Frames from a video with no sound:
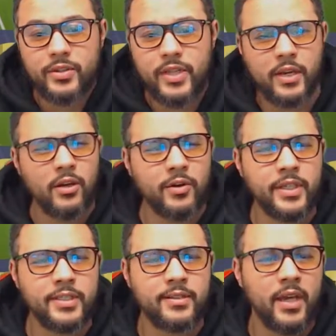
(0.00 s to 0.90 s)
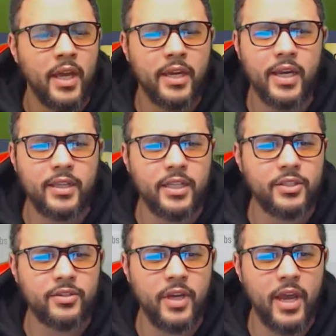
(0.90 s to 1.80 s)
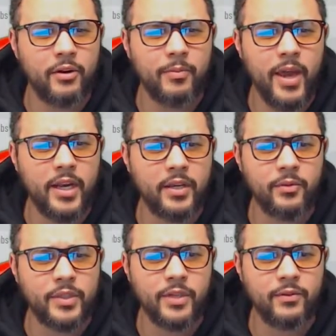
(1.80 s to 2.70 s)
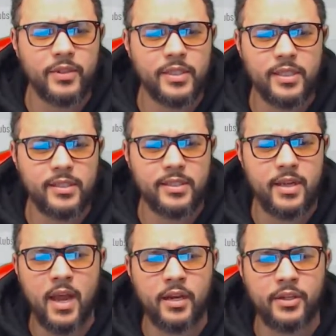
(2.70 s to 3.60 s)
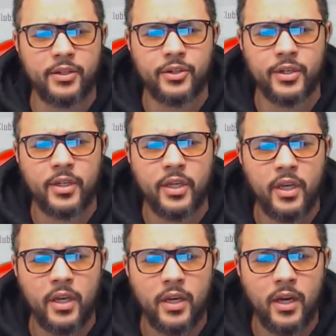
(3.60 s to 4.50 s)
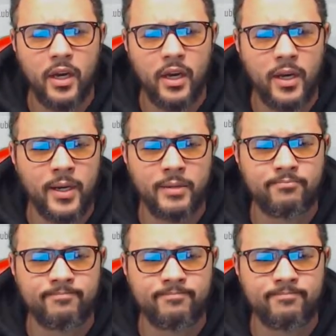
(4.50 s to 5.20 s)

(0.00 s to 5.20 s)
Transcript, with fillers: I know he's got that acrobatic, which everyone says is not a good um,